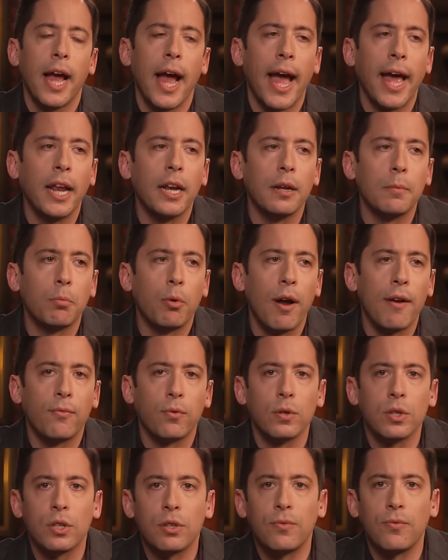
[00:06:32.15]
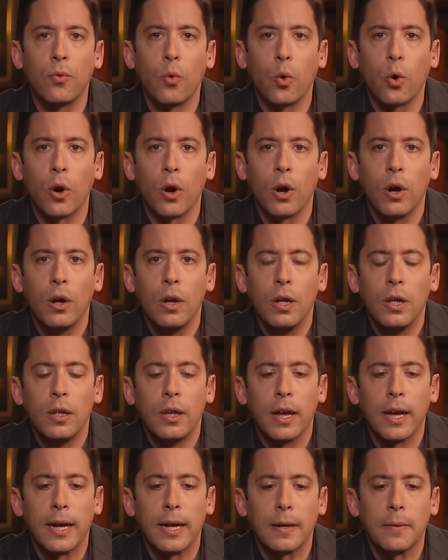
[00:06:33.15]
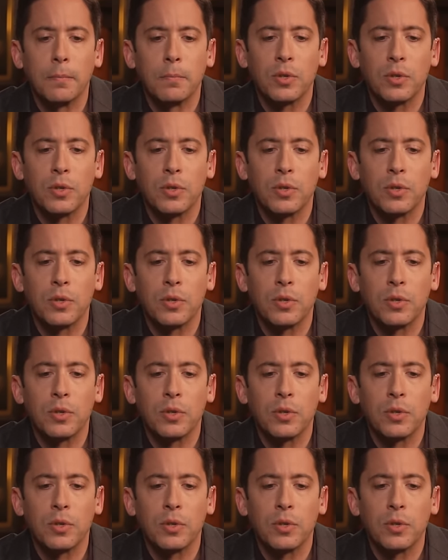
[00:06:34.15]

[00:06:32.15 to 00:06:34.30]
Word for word: and a preference for uh,